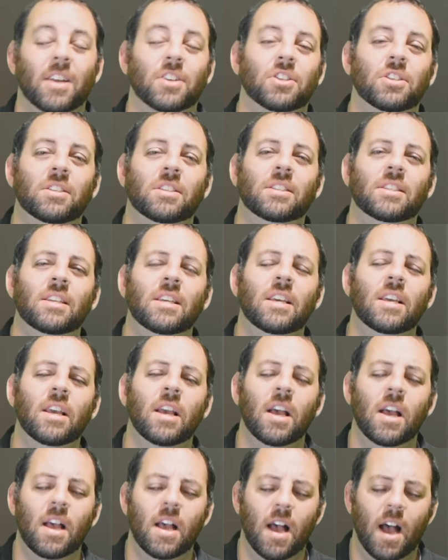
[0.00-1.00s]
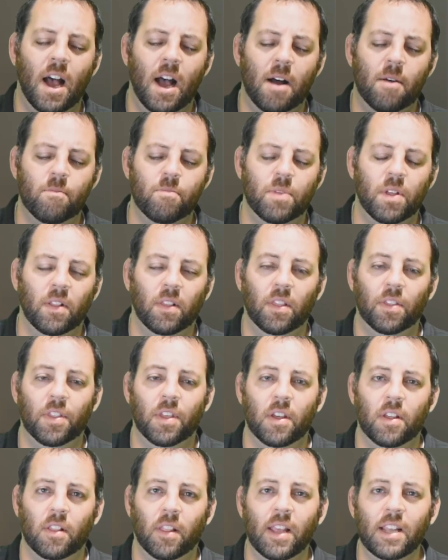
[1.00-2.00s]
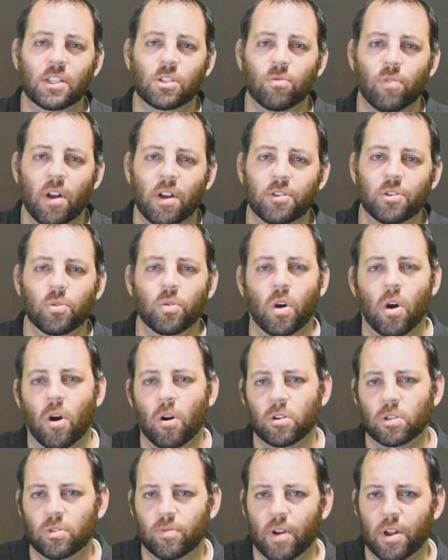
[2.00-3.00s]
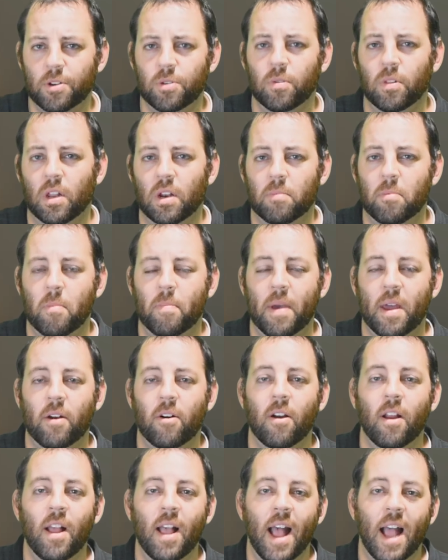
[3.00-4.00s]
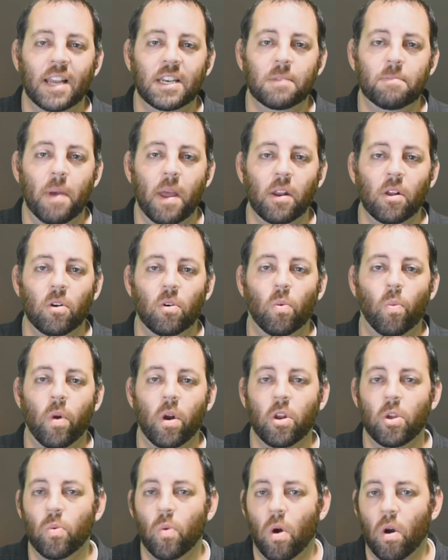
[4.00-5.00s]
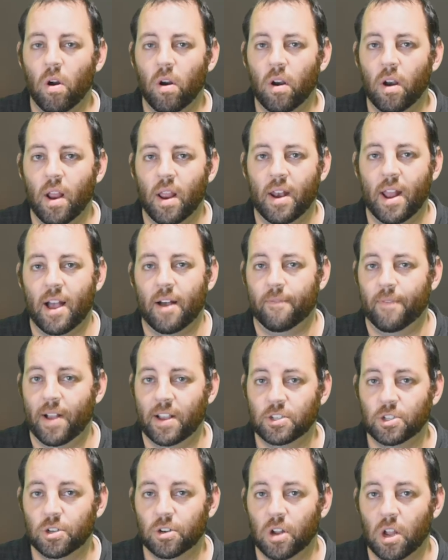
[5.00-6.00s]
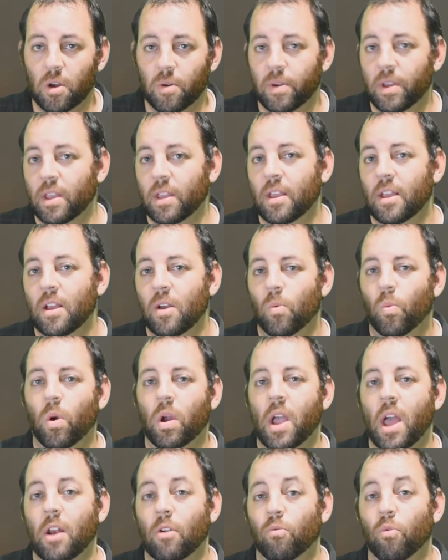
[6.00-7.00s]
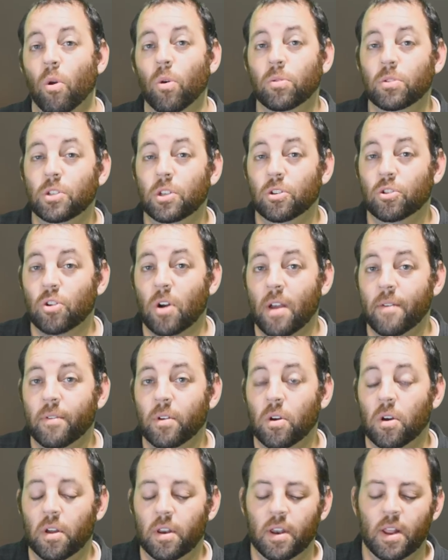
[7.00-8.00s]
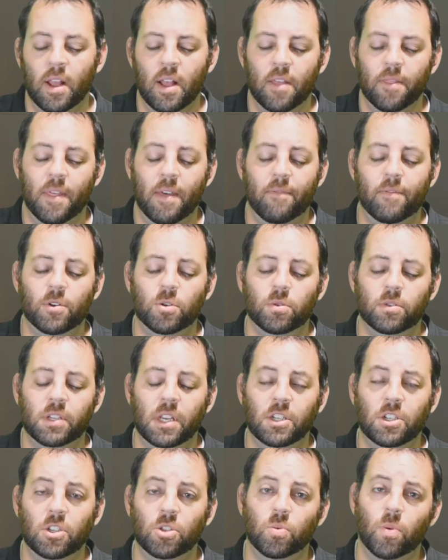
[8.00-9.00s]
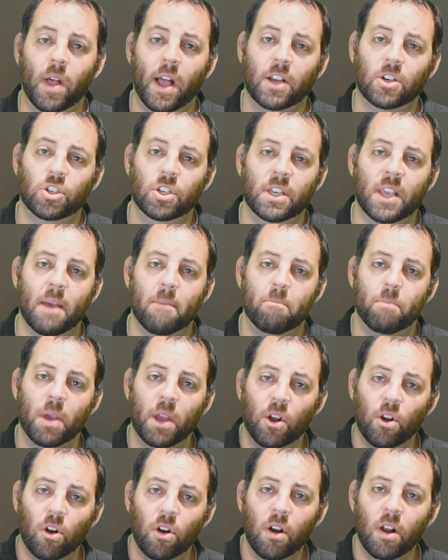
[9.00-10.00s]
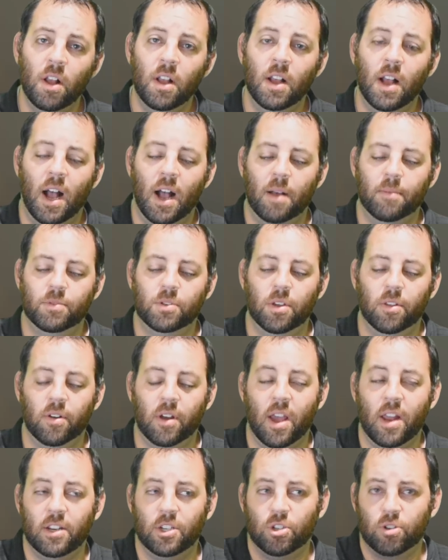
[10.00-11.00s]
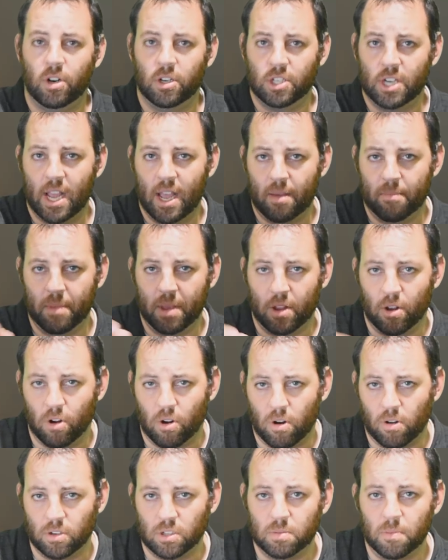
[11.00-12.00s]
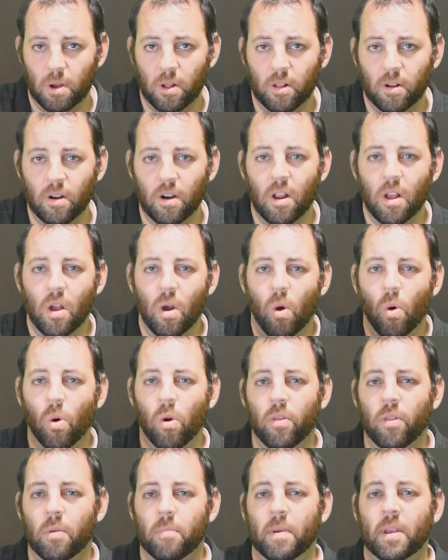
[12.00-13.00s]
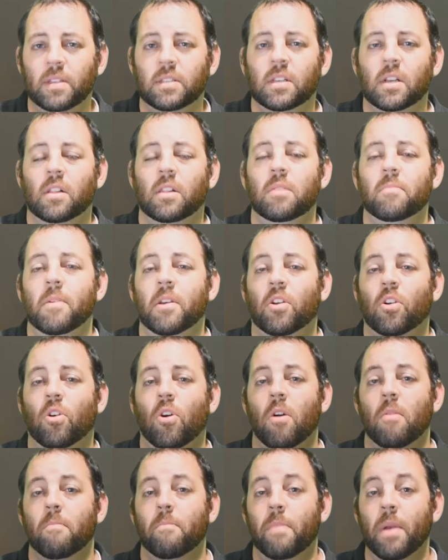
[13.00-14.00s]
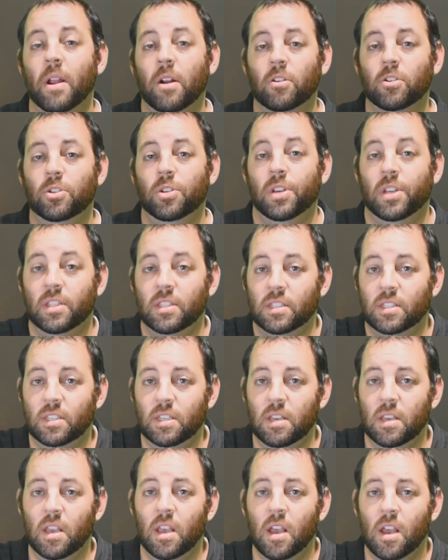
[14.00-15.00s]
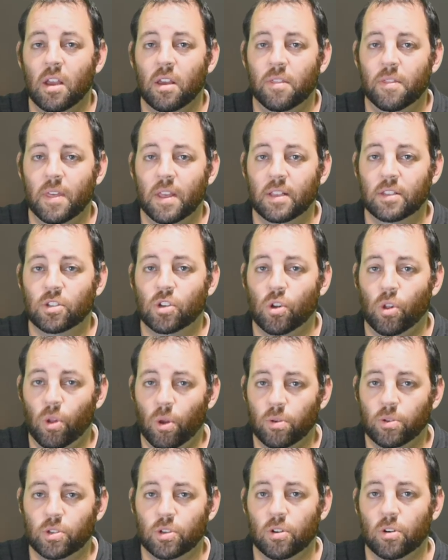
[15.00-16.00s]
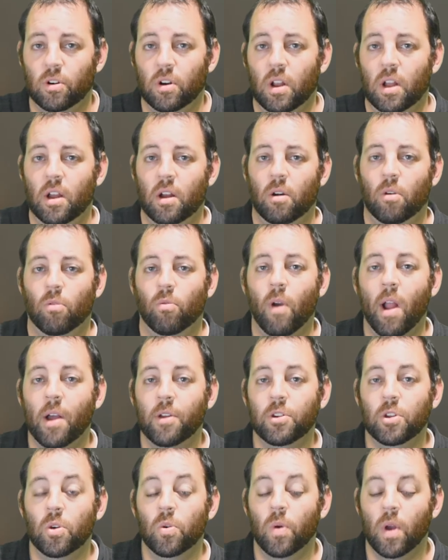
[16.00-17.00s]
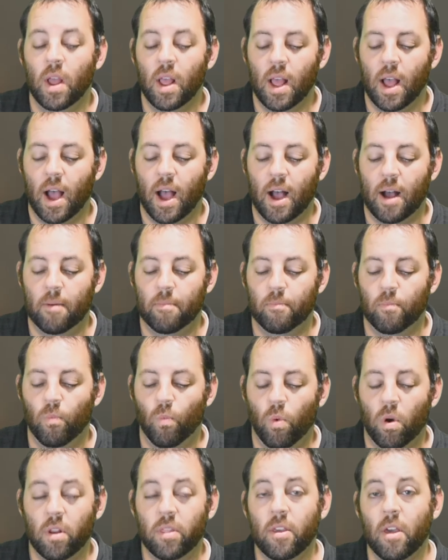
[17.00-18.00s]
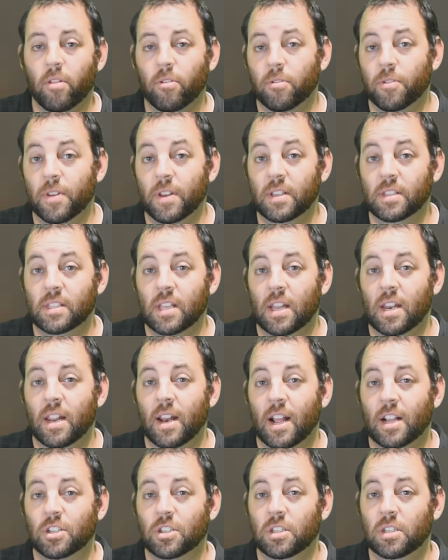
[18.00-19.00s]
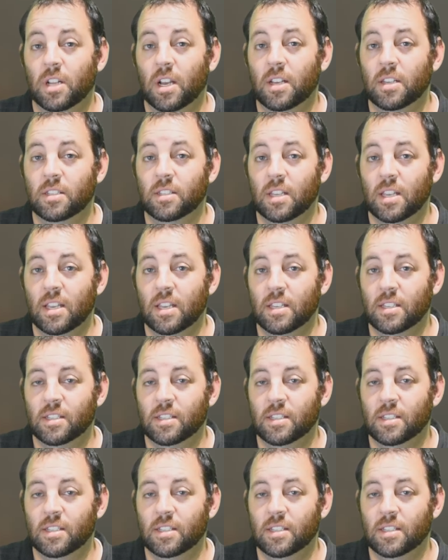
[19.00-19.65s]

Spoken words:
see the lanes around you, cars around you a little bit better. And depending on where you are and how fast you're going, what kind of roads you're driving on, the visualizations will actually get bigger. So they'll kind of stretch out and make your car smaller, or they'll basically make your car bigger so you can see things closer around you. One of the other things that it actually does is